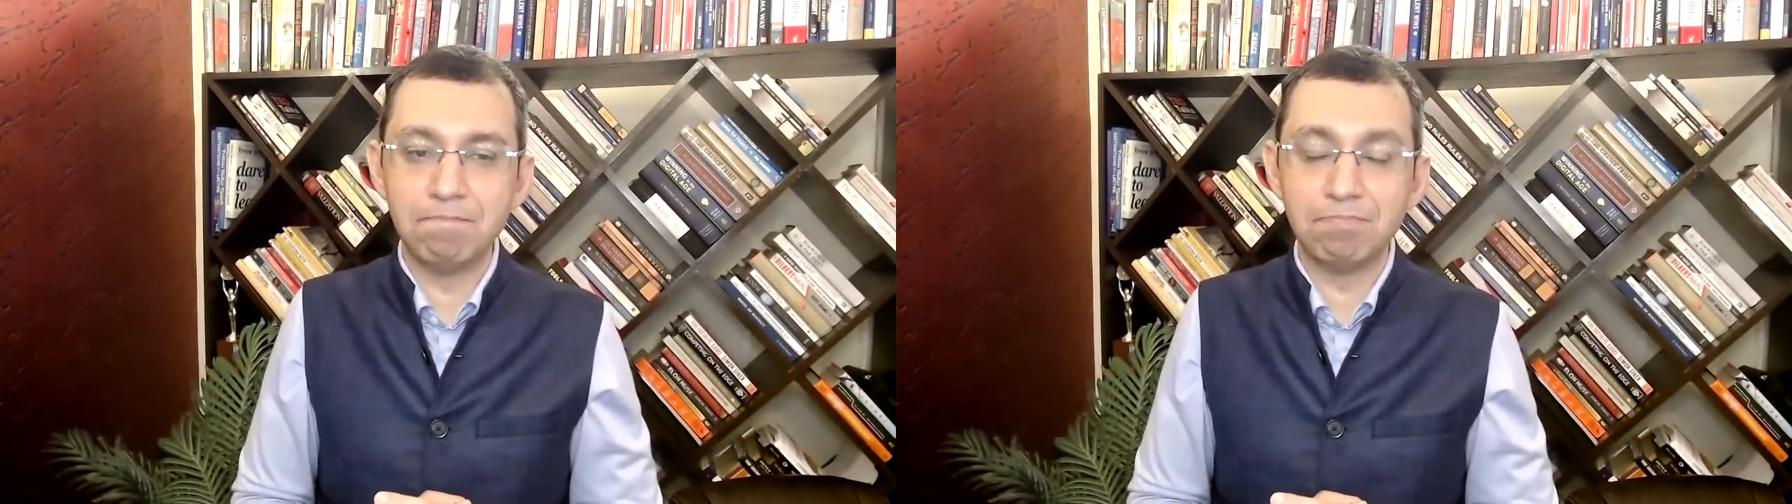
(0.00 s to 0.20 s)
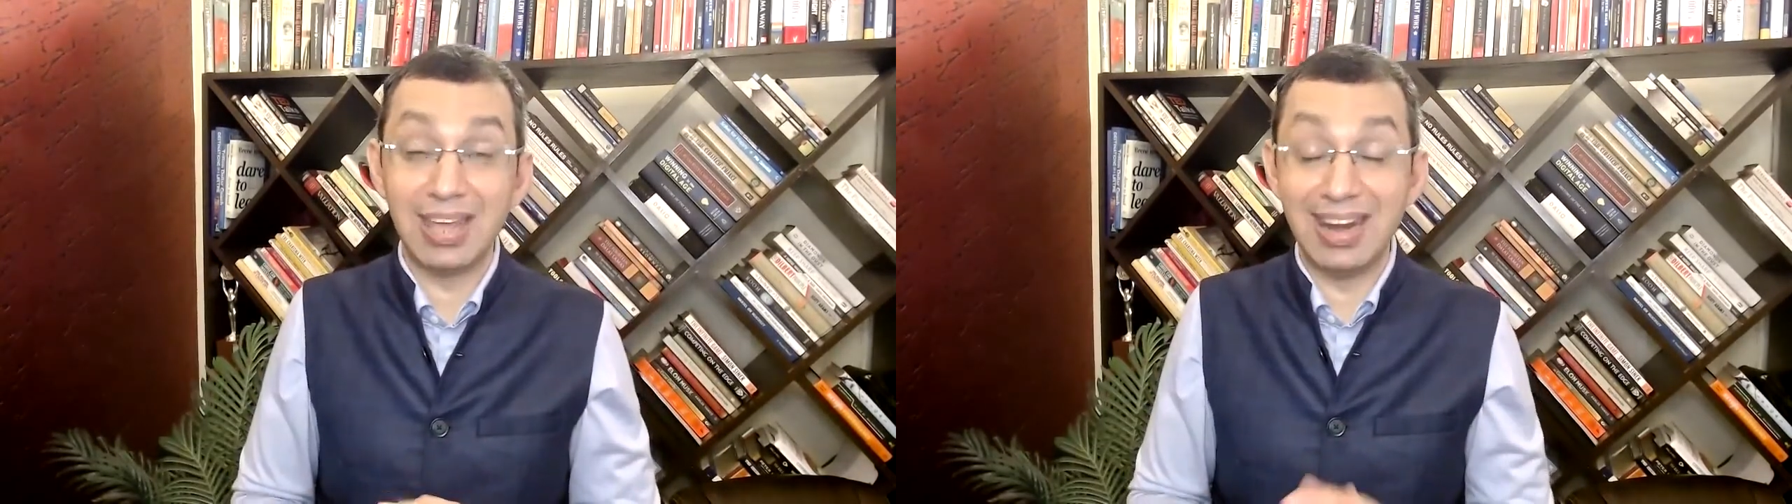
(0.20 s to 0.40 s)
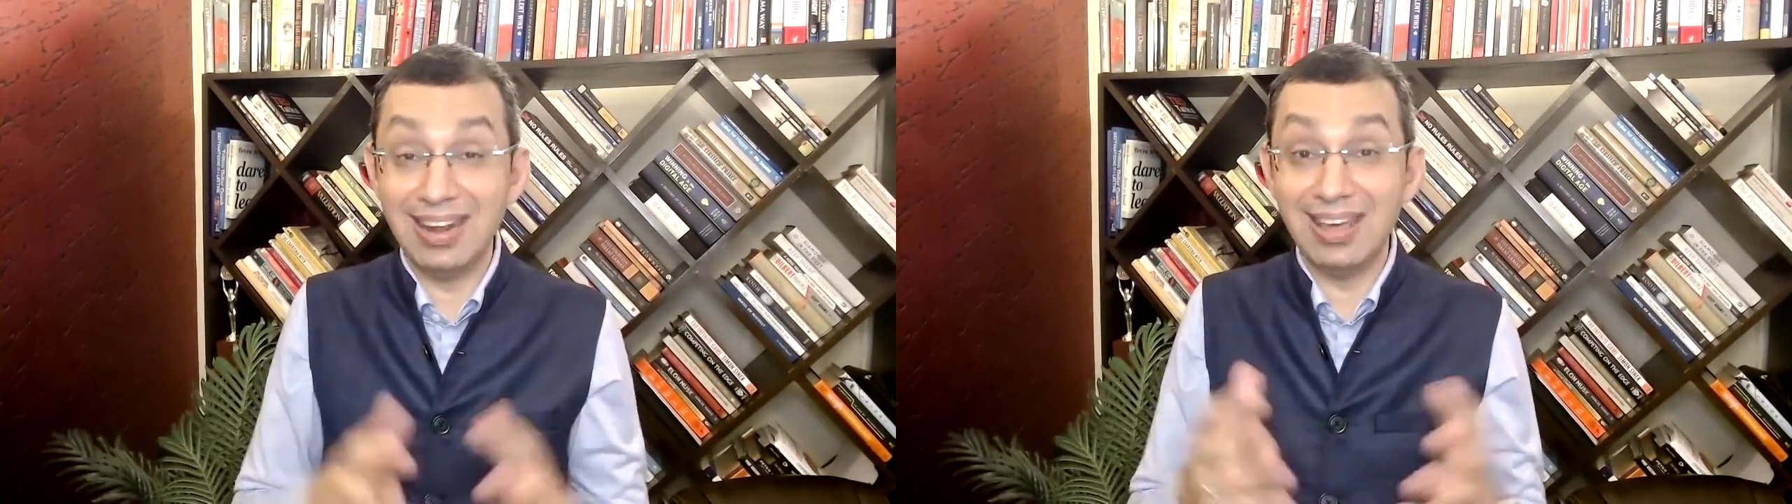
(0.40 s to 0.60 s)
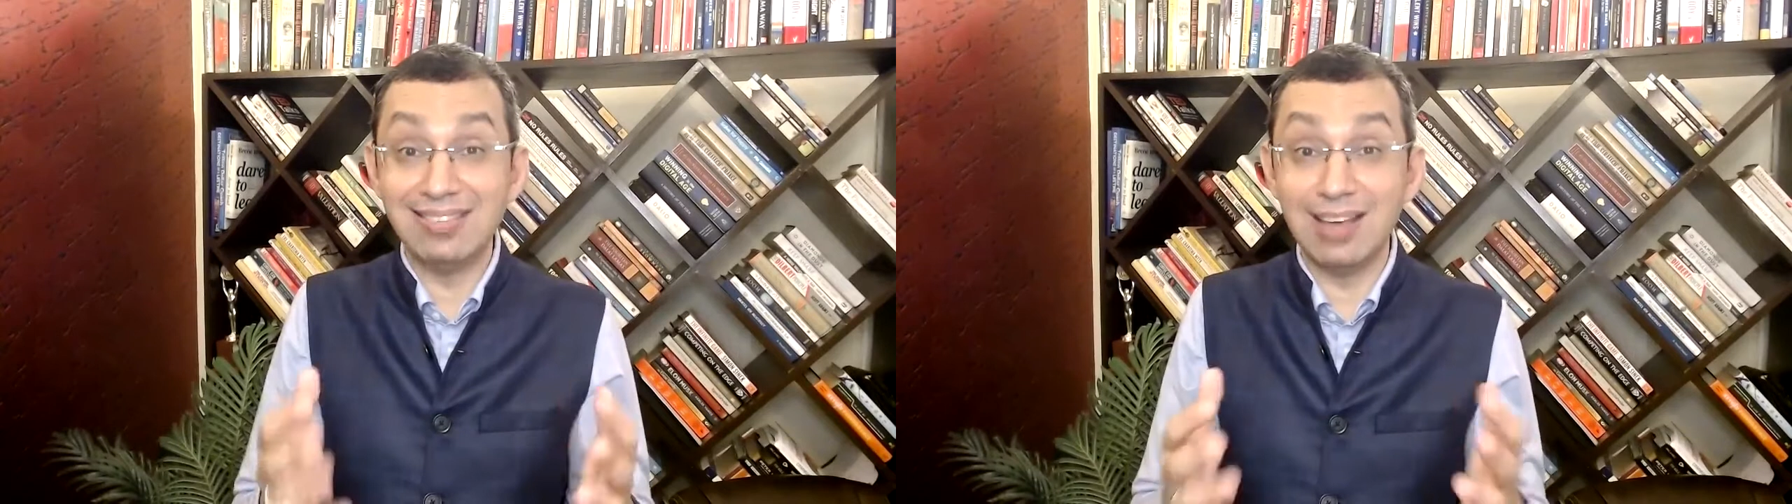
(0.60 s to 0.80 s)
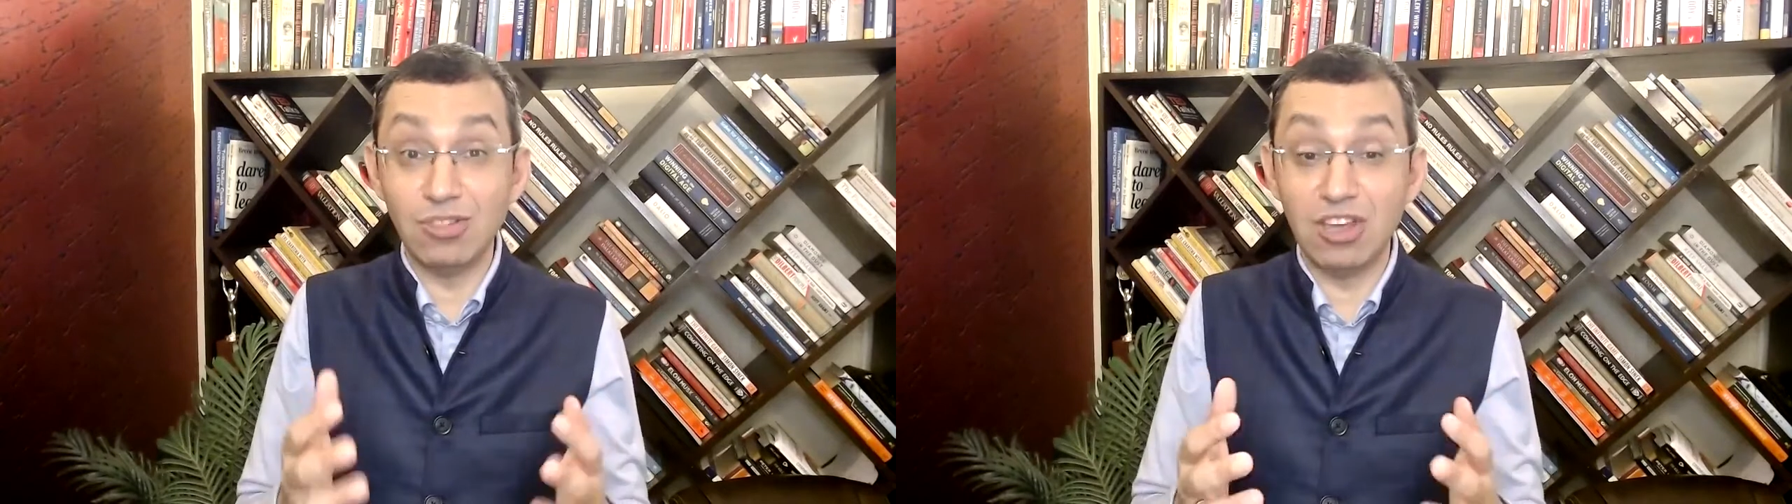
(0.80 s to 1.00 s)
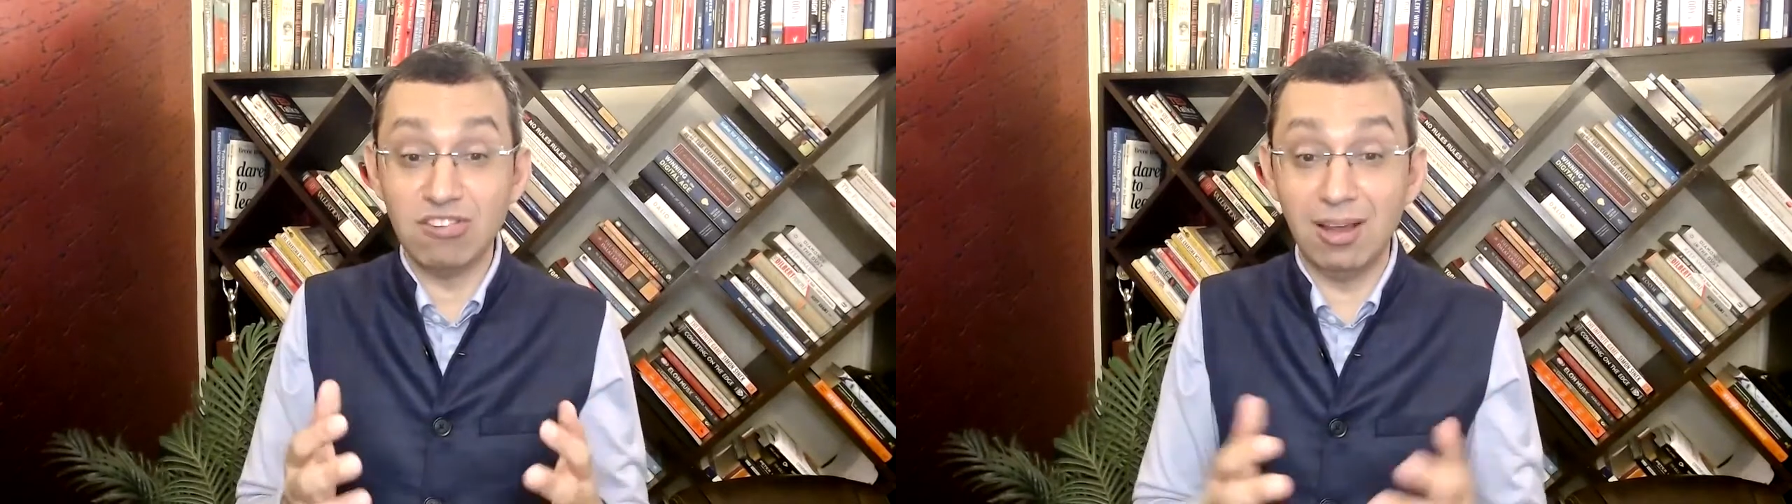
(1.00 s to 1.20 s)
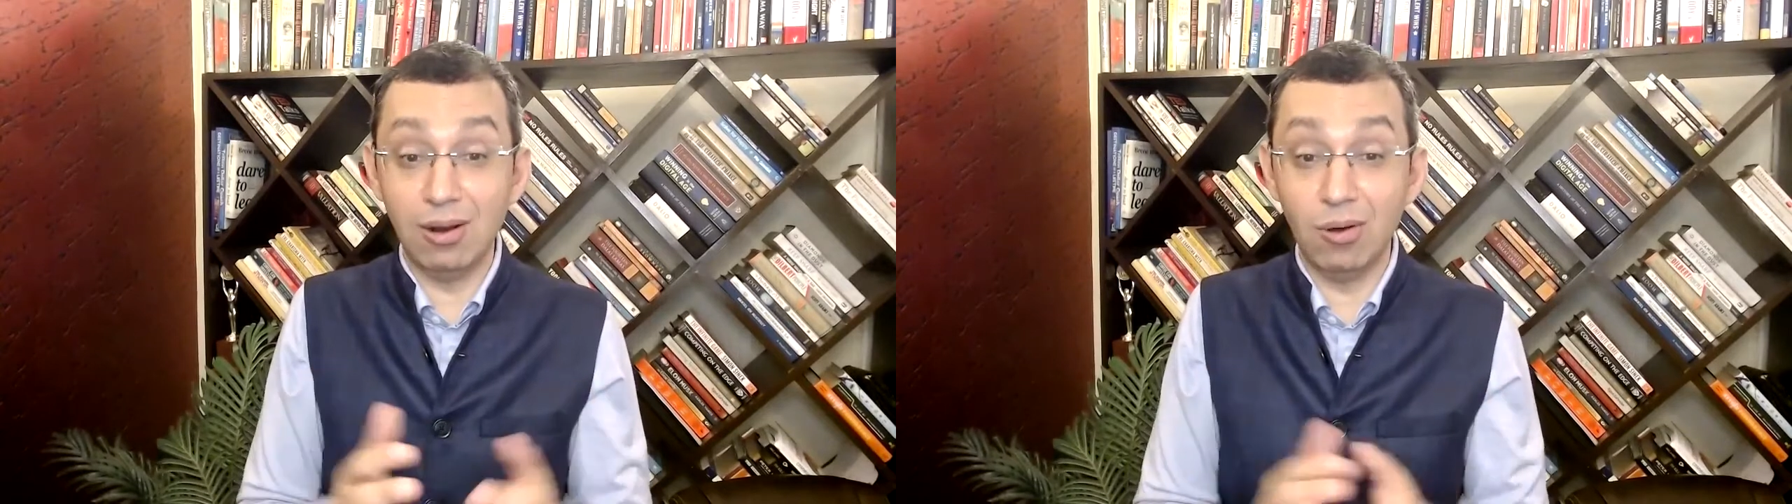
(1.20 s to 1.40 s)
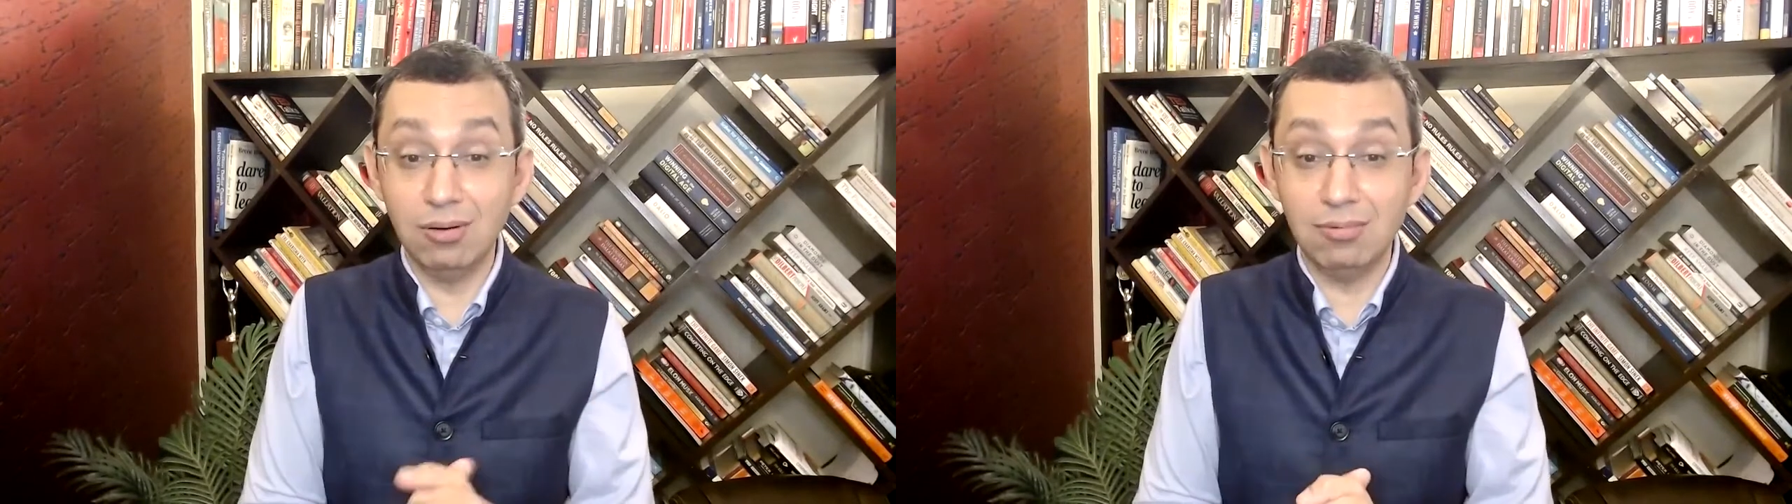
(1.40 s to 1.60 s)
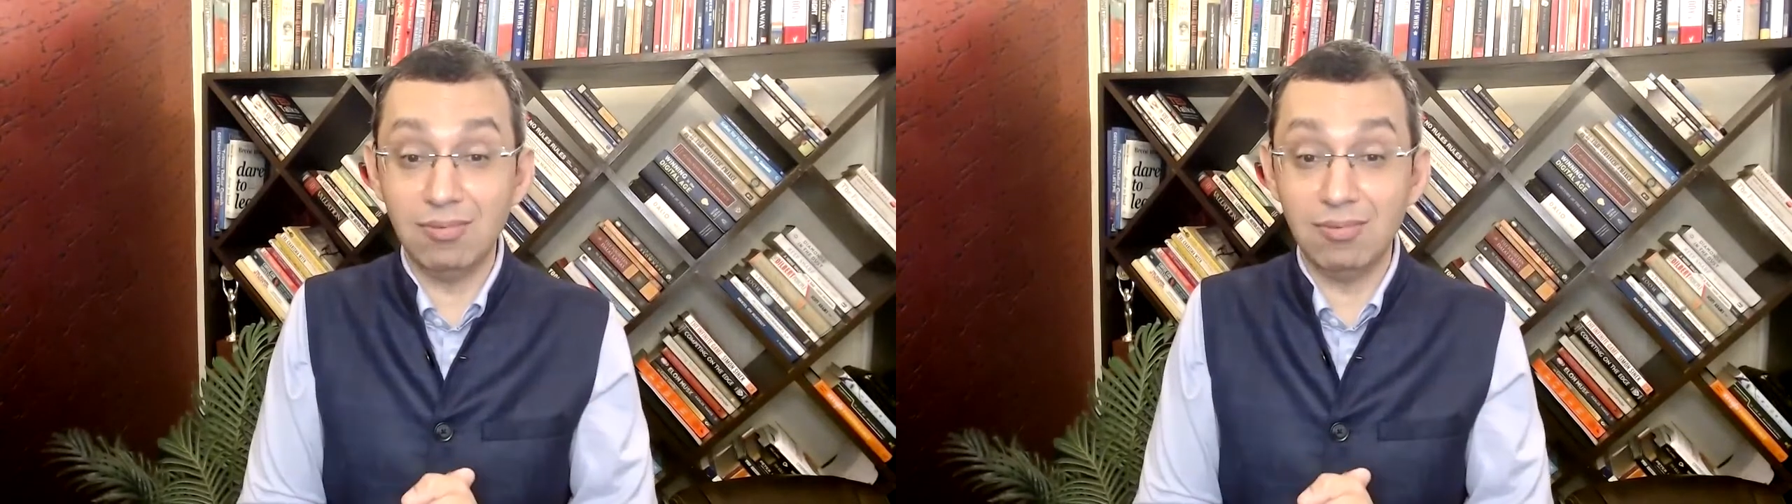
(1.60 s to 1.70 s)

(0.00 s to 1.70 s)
In India and South Asia alone,